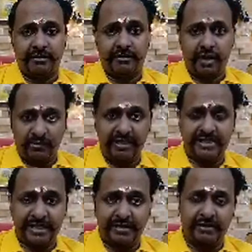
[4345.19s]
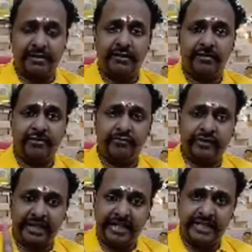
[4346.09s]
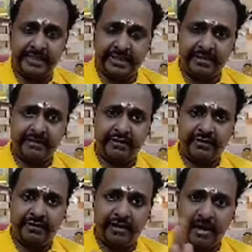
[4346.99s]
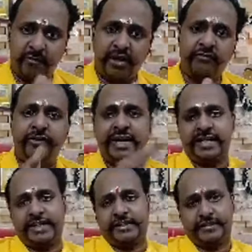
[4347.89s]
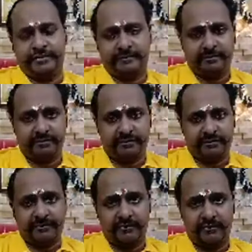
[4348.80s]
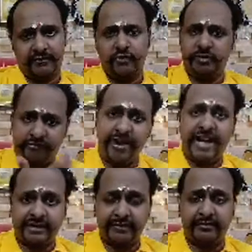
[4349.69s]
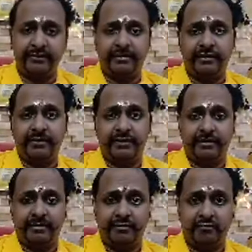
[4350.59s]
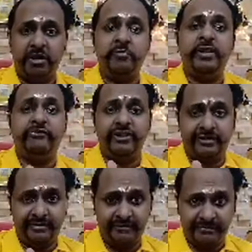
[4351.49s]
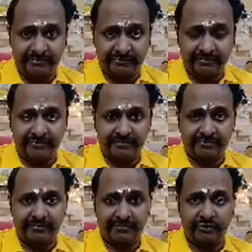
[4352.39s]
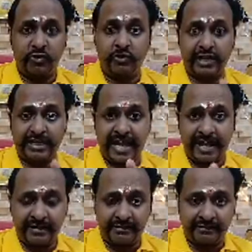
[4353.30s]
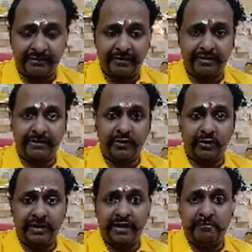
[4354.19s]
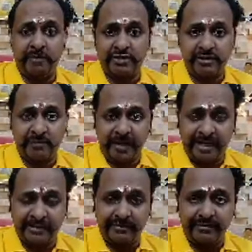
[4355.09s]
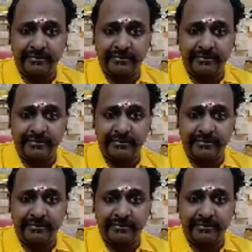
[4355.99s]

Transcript: They always tell fitness among fatness. You be fat, but be fit. Don't get tired. Don't get muscle pain.